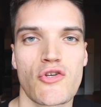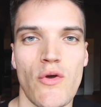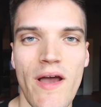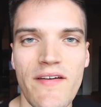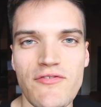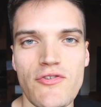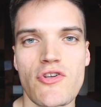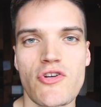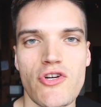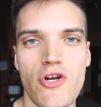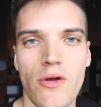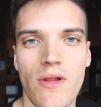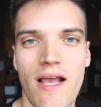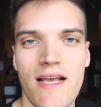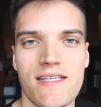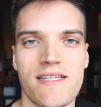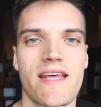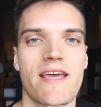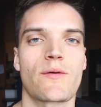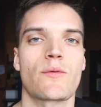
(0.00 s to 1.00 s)
So after the show
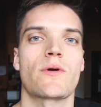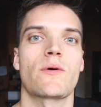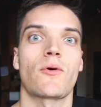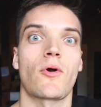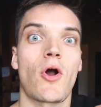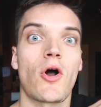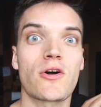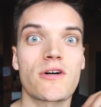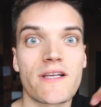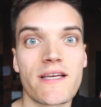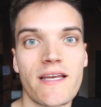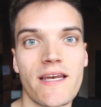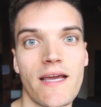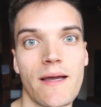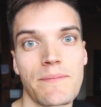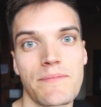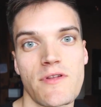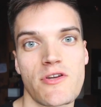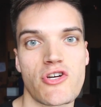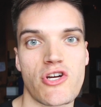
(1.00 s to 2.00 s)
last night, we were all cleaning
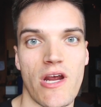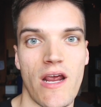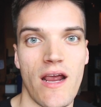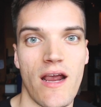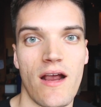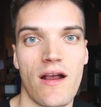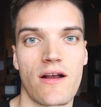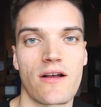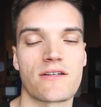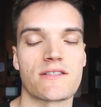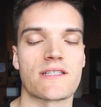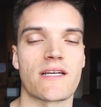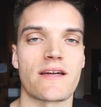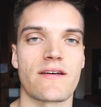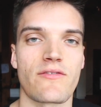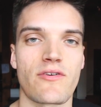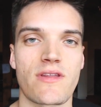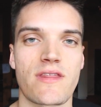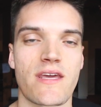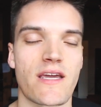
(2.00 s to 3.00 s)
up the chairs and
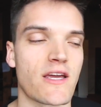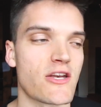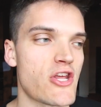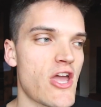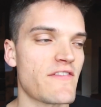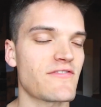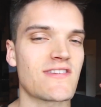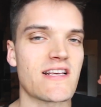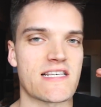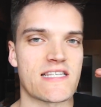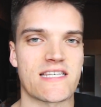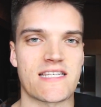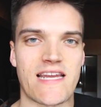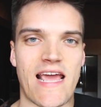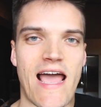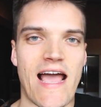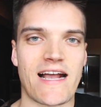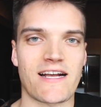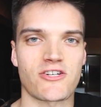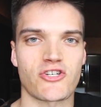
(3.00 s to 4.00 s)
everything, and you have to
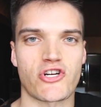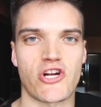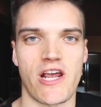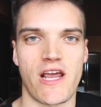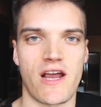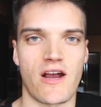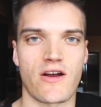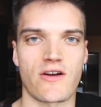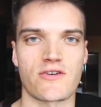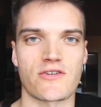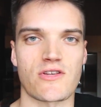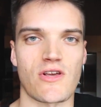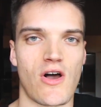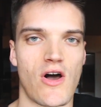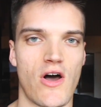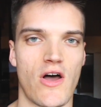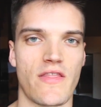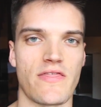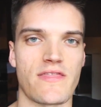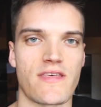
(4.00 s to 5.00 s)
stack chairs
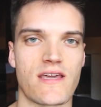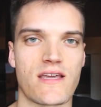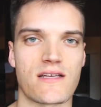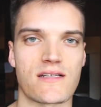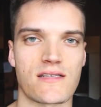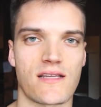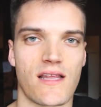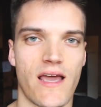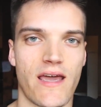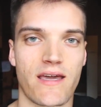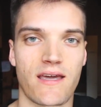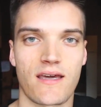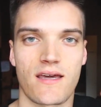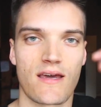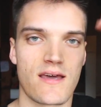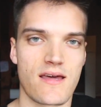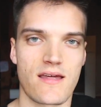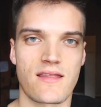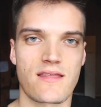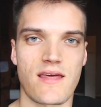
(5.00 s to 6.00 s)
on these like
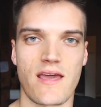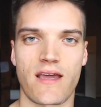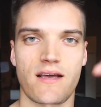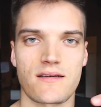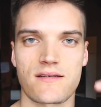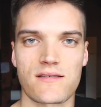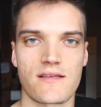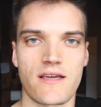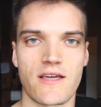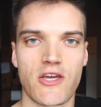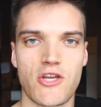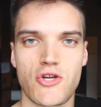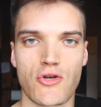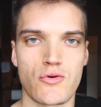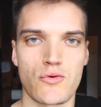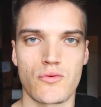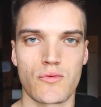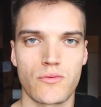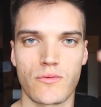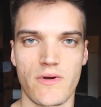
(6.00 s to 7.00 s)
things like you
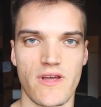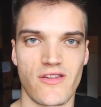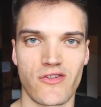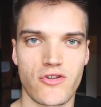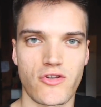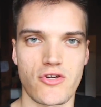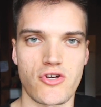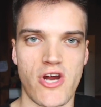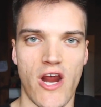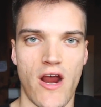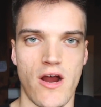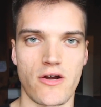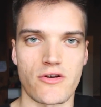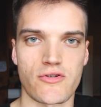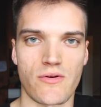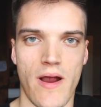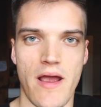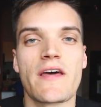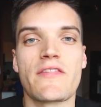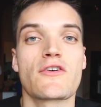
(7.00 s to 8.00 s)
do with
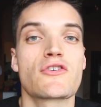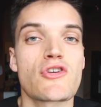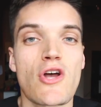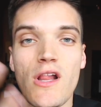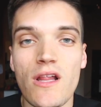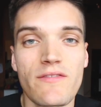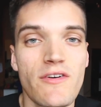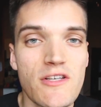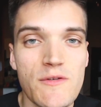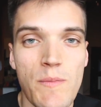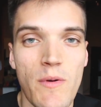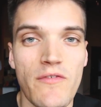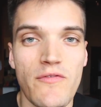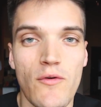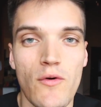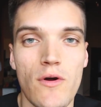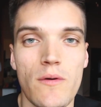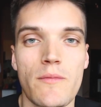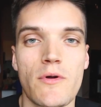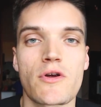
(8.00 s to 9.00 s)
chairs, And there's all of us
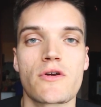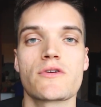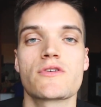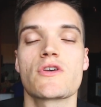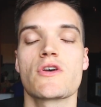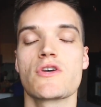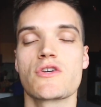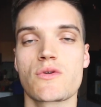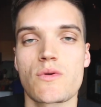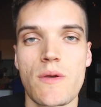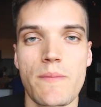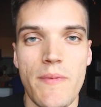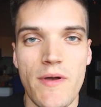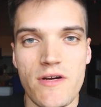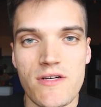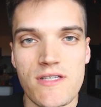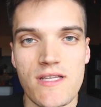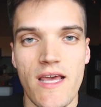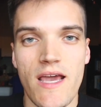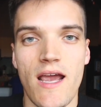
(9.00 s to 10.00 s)
performers, Sweet
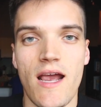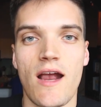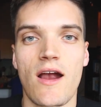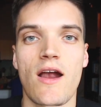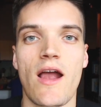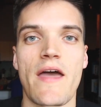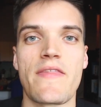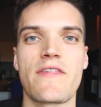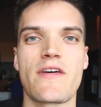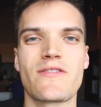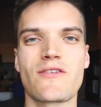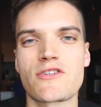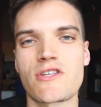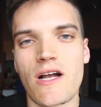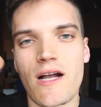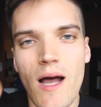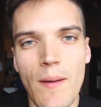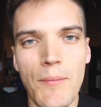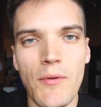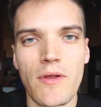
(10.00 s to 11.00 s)
Bear's there, and then there's
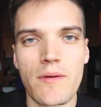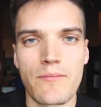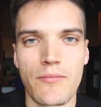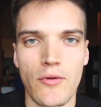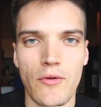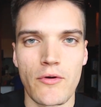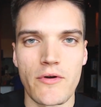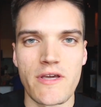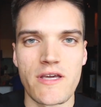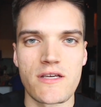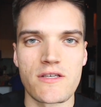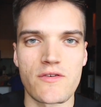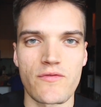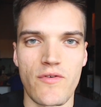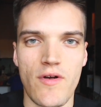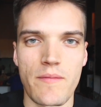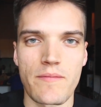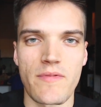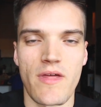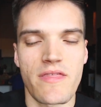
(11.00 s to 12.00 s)
a couple employees
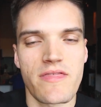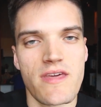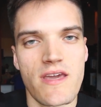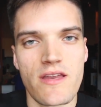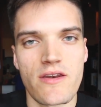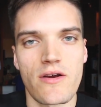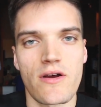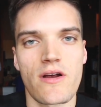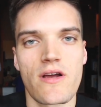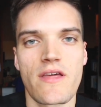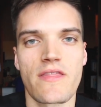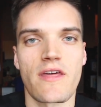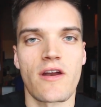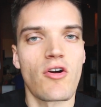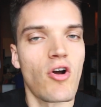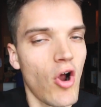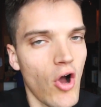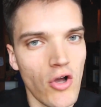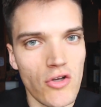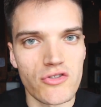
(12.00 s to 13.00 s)
from the theater that
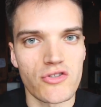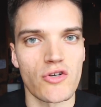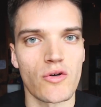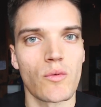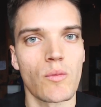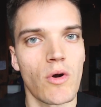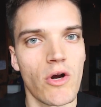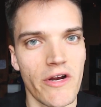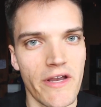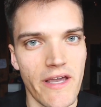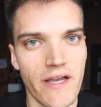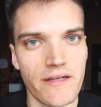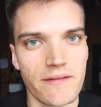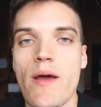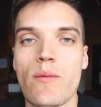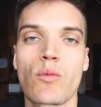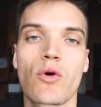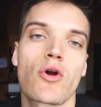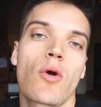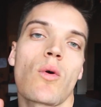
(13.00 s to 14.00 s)
are also working.
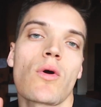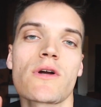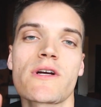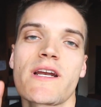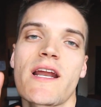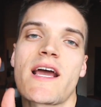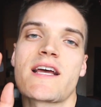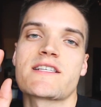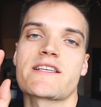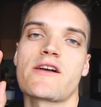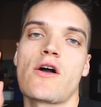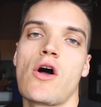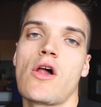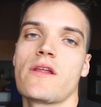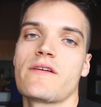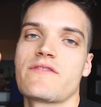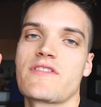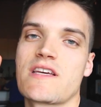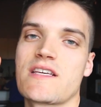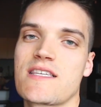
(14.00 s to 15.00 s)
And we're organizing
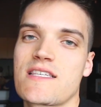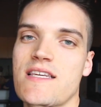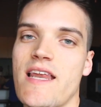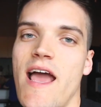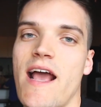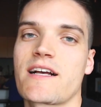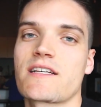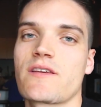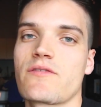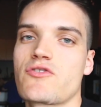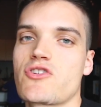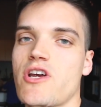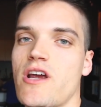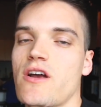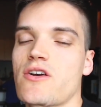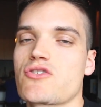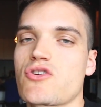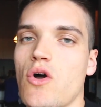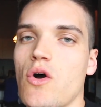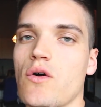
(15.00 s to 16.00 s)
all of these stacks of
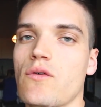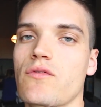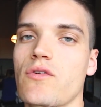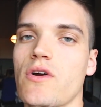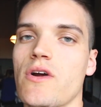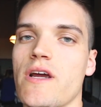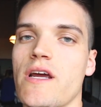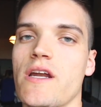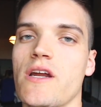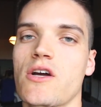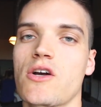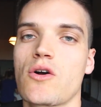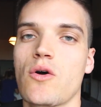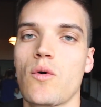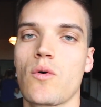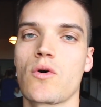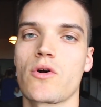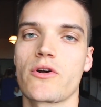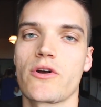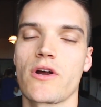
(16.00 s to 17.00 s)
chairs over in a
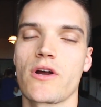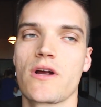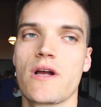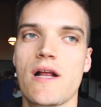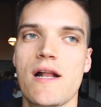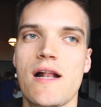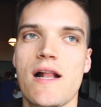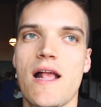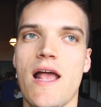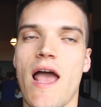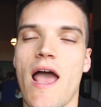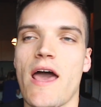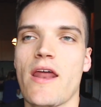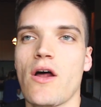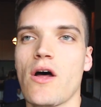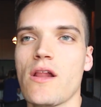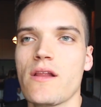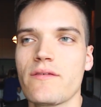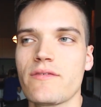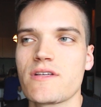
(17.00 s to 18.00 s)
corner. And
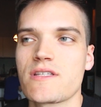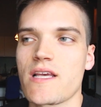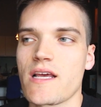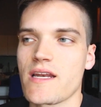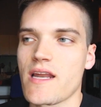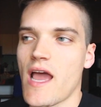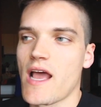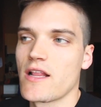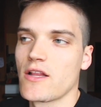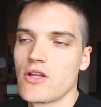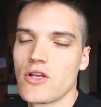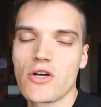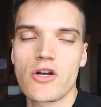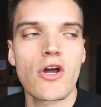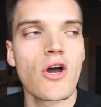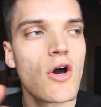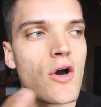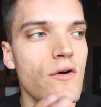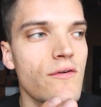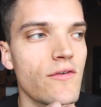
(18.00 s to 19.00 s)
all of a sudden I
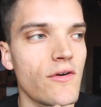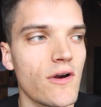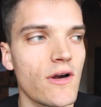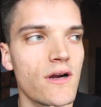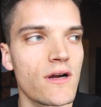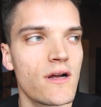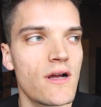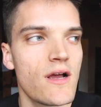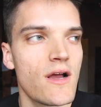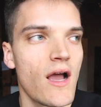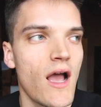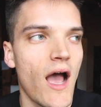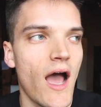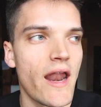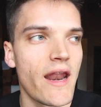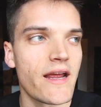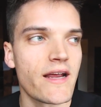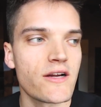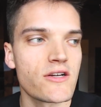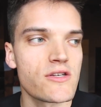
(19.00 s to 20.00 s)
look over
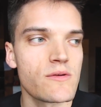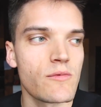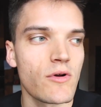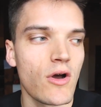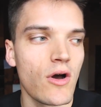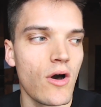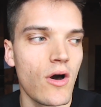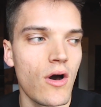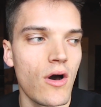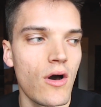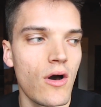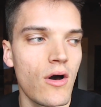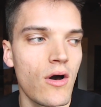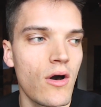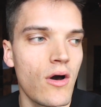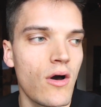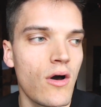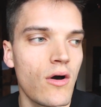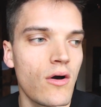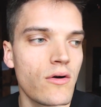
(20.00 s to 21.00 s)
and I hear someone go,
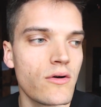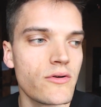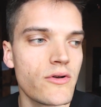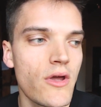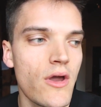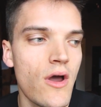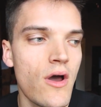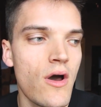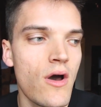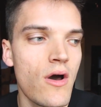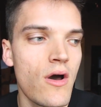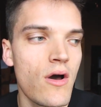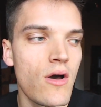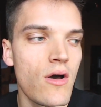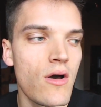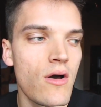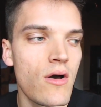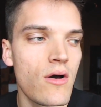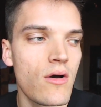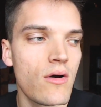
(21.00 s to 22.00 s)
"Oh
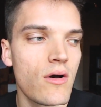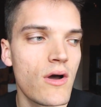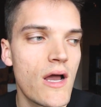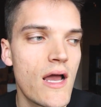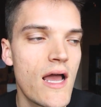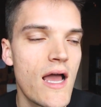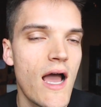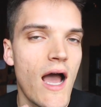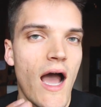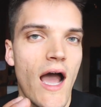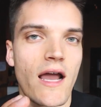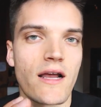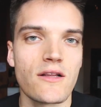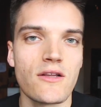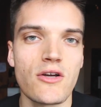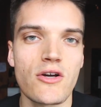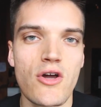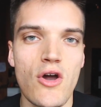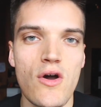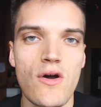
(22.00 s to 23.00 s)
no." I look